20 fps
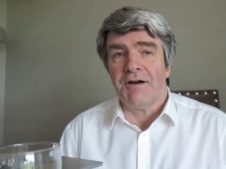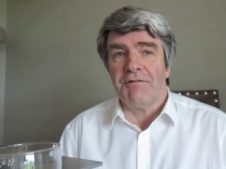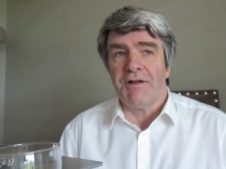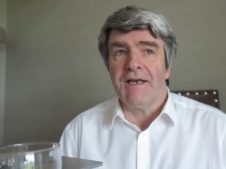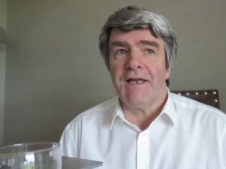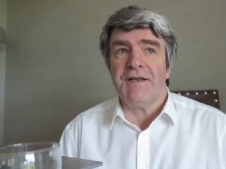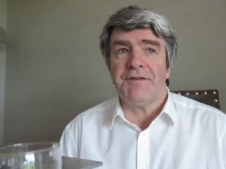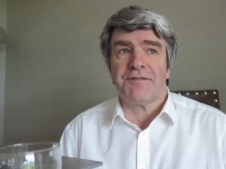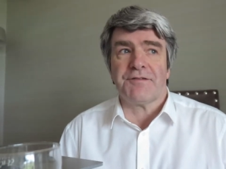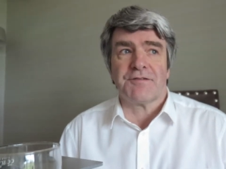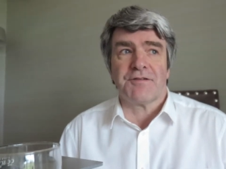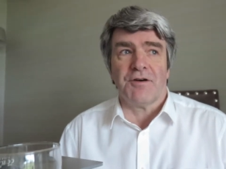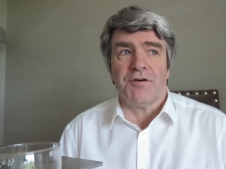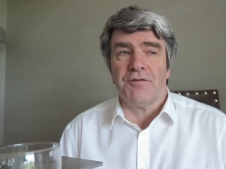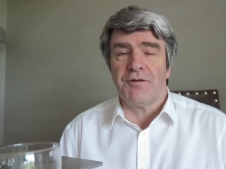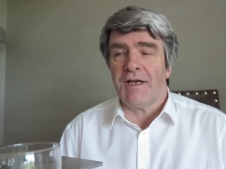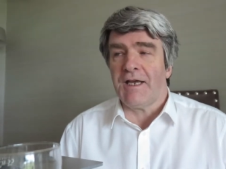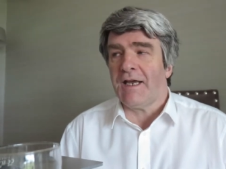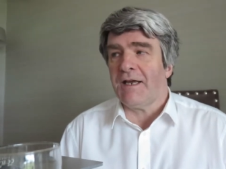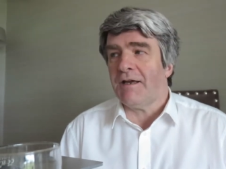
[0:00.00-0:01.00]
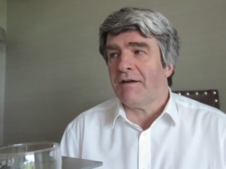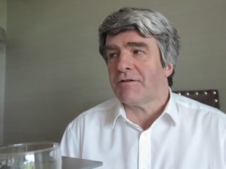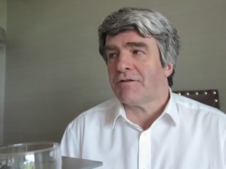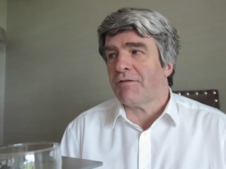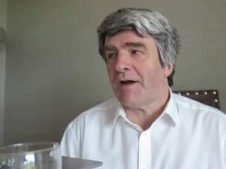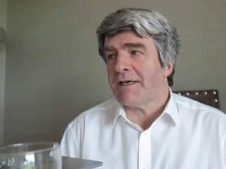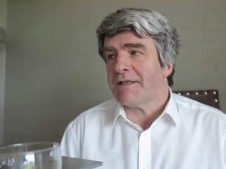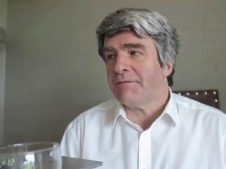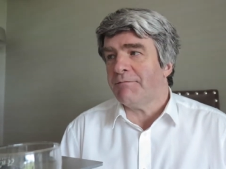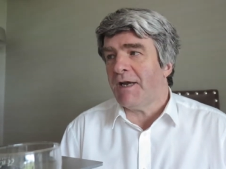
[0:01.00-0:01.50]
released only
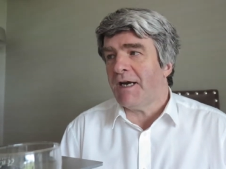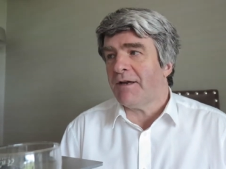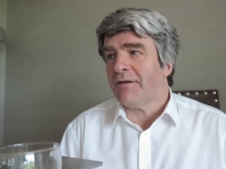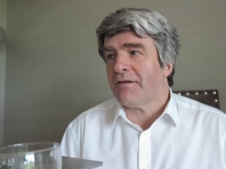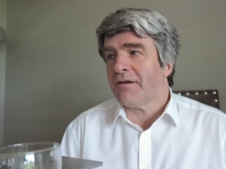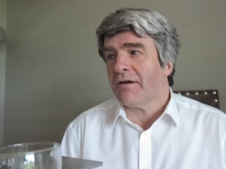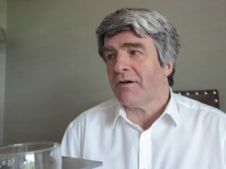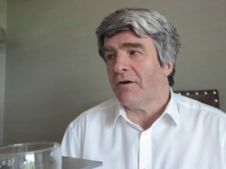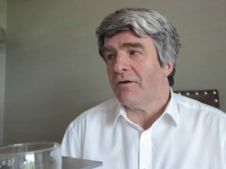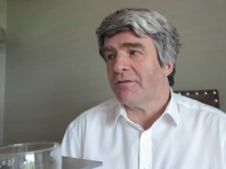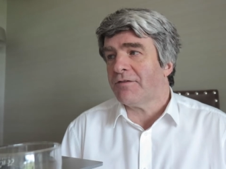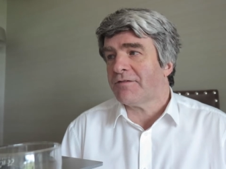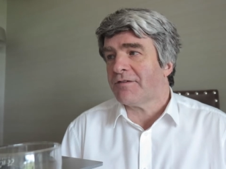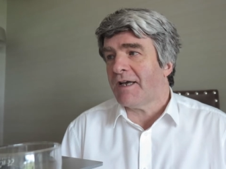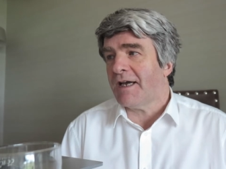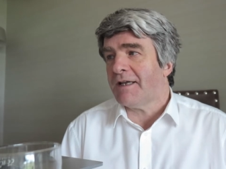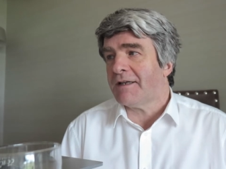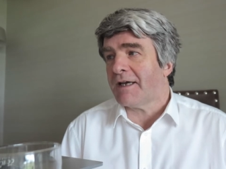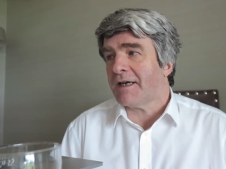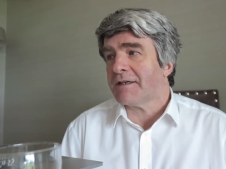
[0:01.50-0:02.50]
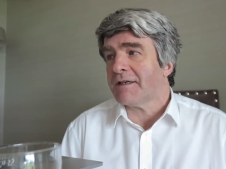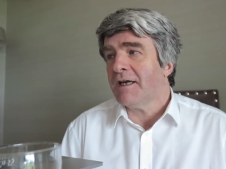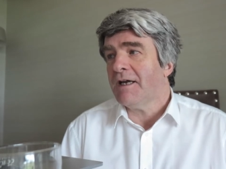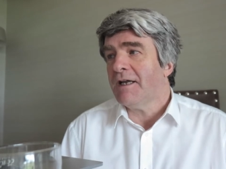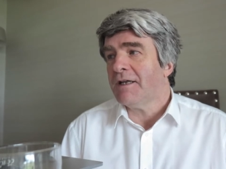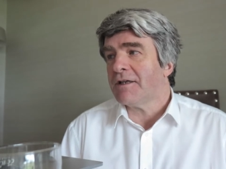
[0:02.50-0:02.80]
twenty minutes ago say that